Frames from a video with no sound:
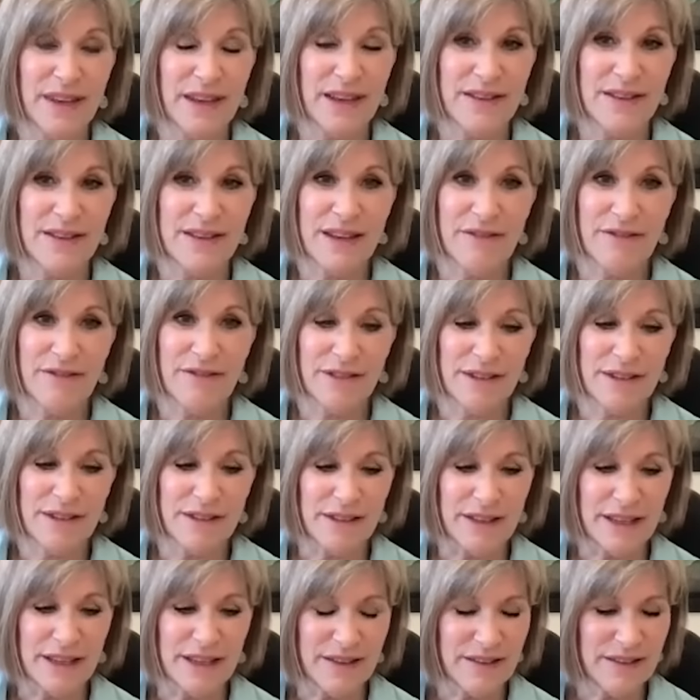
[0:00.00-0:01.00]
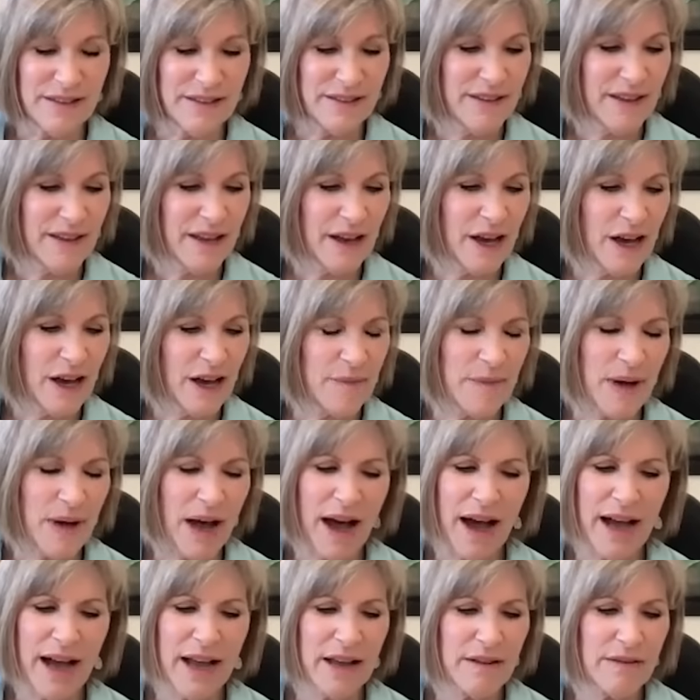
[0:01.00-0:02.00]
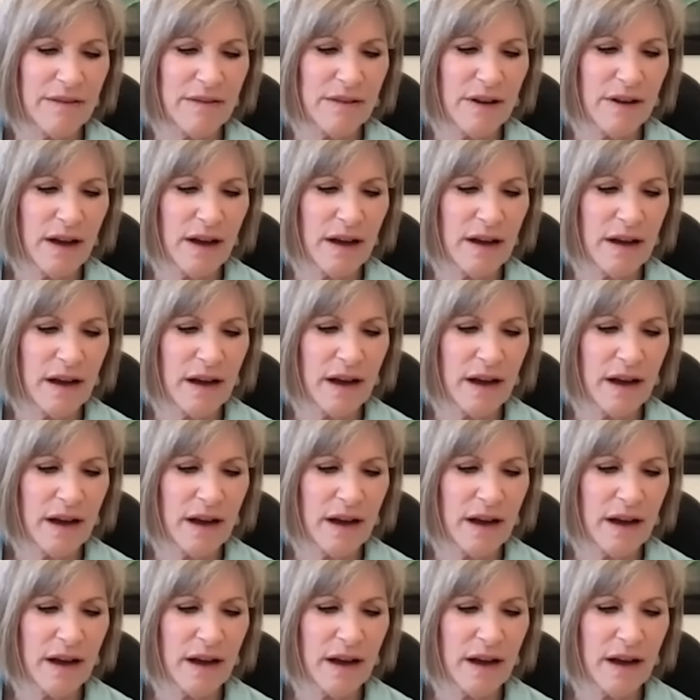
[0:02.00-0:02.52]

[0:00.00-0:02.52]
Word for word: Yeah, definitely. Um, I